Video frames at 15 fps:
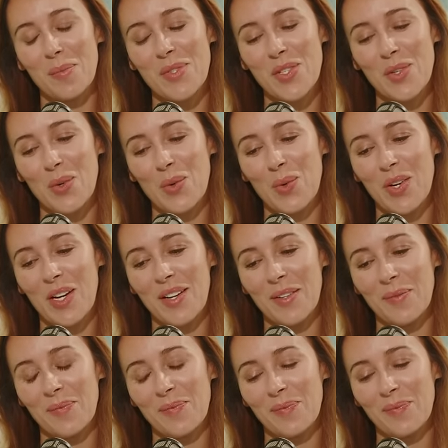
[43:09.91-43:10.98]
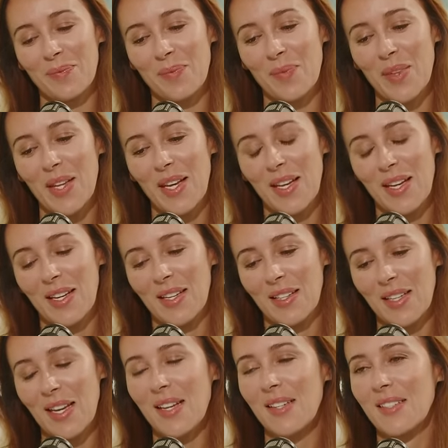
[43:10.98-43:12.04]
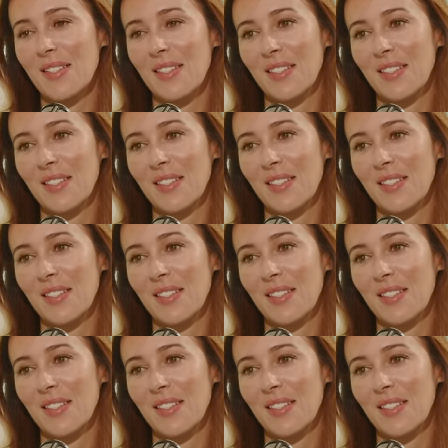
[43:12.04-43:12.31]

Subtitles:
So yes,